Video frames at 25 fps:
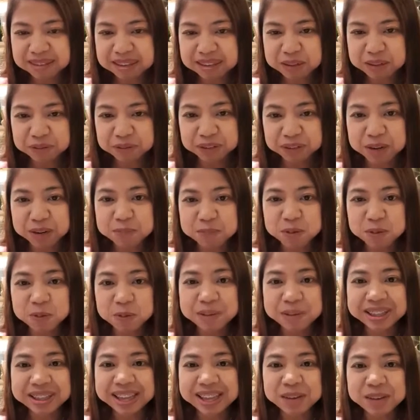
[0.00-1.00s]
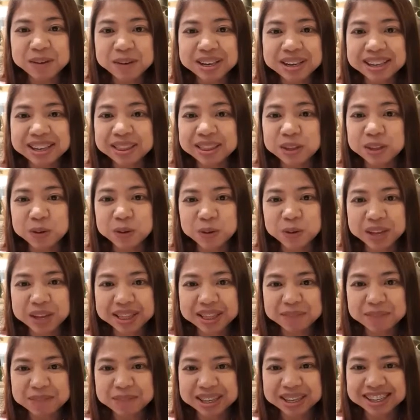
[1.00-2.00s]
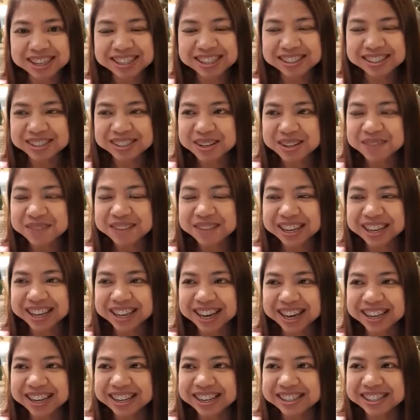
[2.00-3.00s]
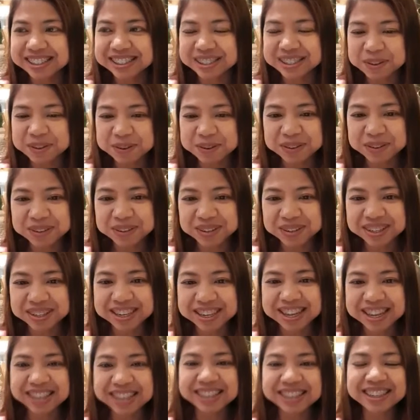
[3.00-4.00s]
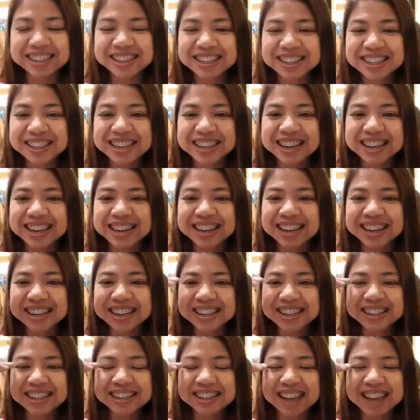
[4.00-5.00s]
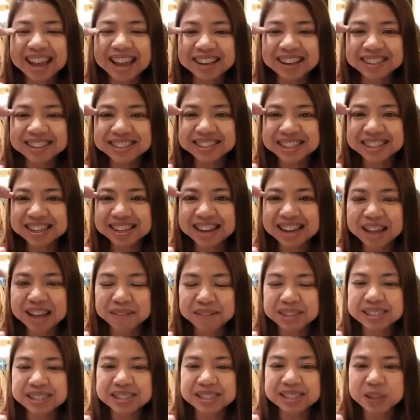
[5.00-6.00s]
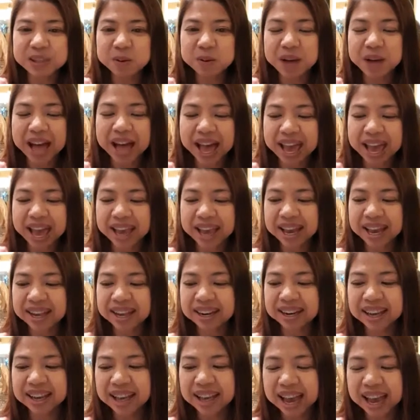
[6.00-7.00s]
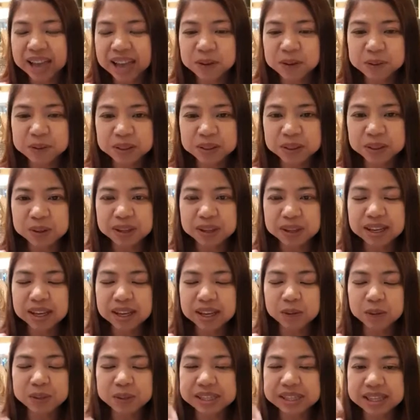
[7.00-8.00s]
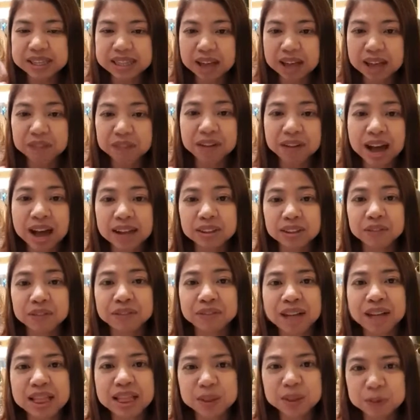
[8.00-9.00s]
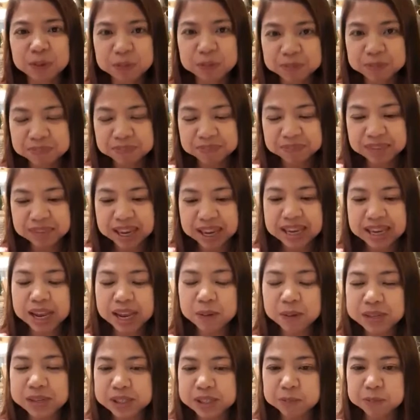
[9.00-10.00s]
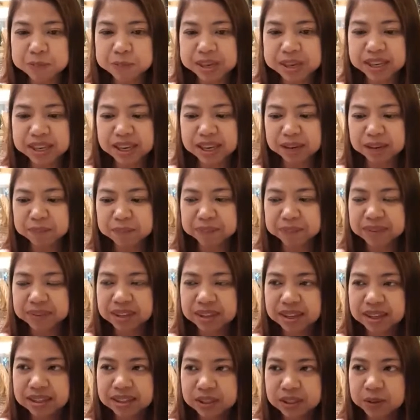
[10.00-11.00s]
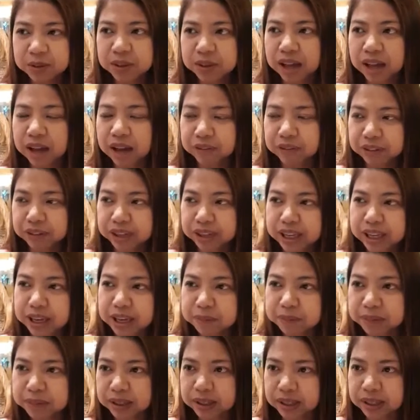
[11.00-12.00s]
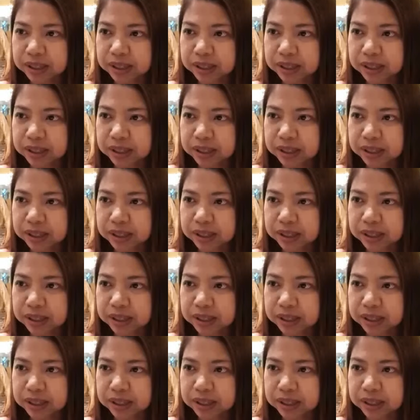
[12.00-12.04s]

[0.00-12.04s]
for a moment I wanted to quit because, oh my God, he's so good, and the energy level is so high, and it was a tough act to follow. And I was speaking, so after him,